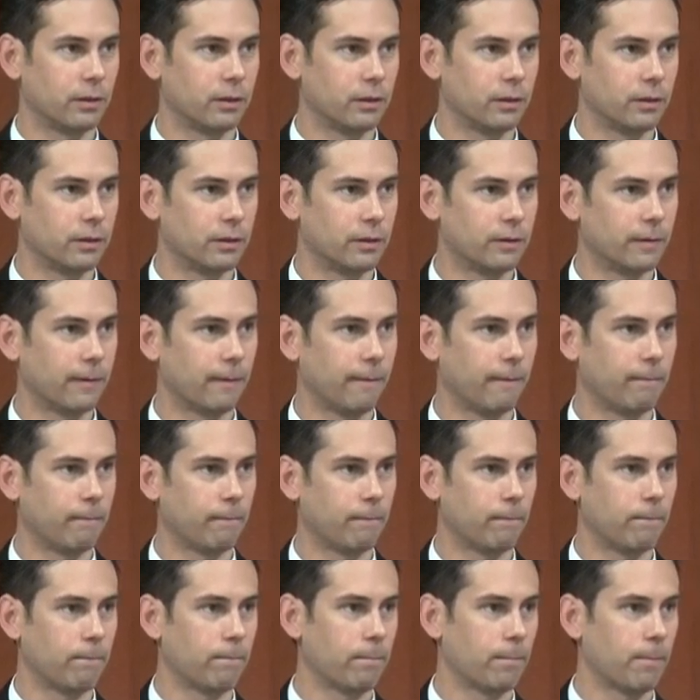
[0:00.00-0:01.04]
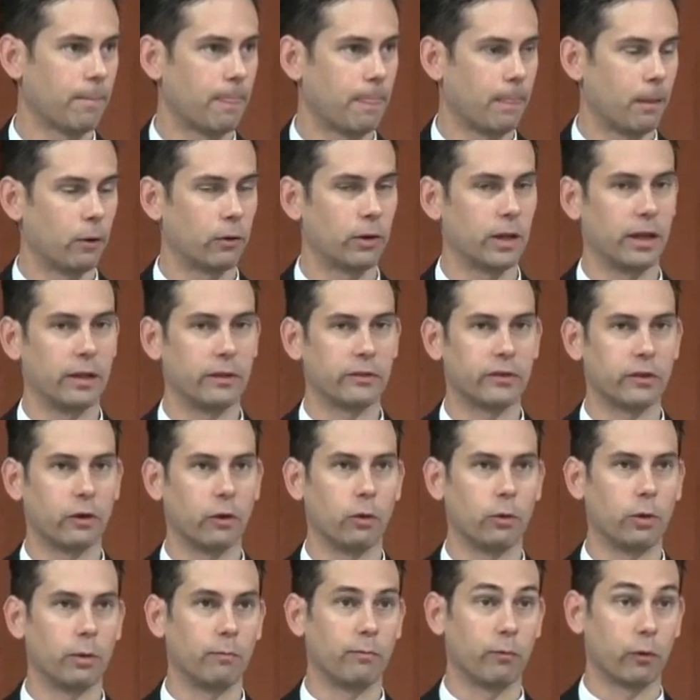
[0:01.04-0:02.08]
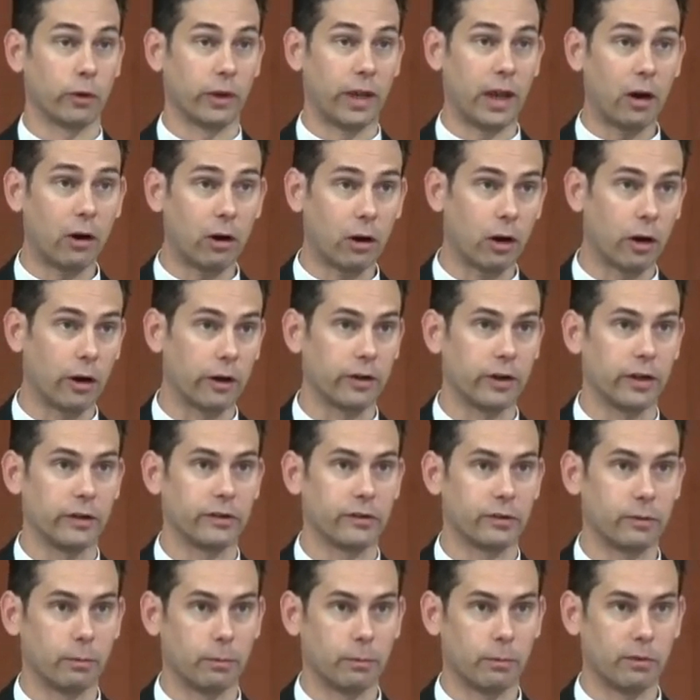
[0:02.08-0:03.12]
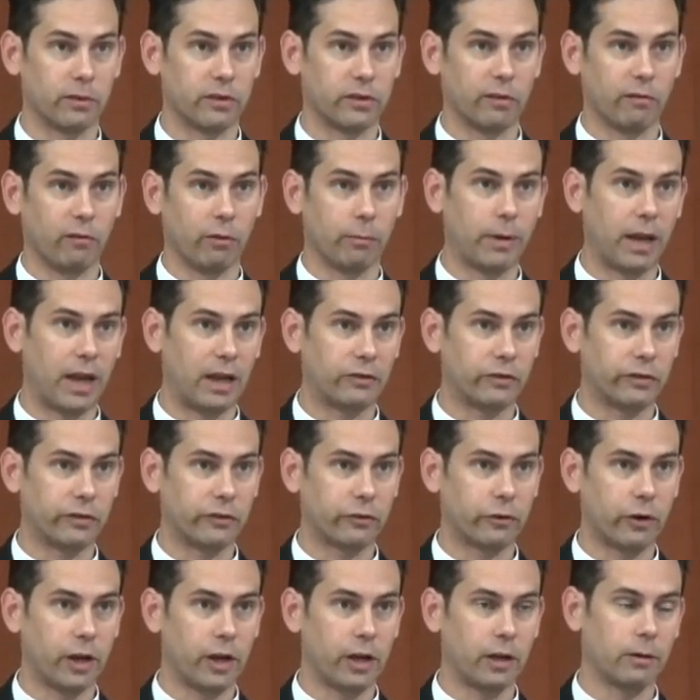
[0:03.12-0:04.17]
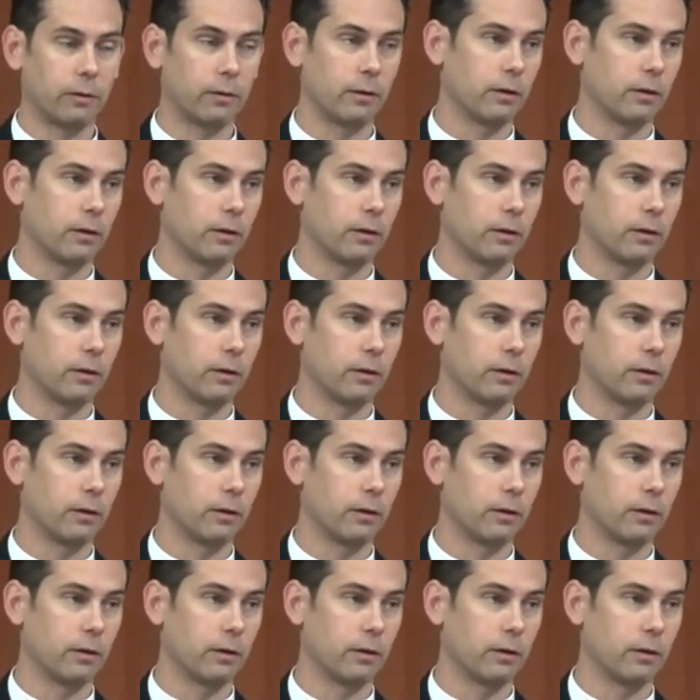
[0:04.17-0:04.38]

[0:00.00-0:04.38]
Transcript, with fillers: civil. Okay, so for Gerhard, it's civil magistrate,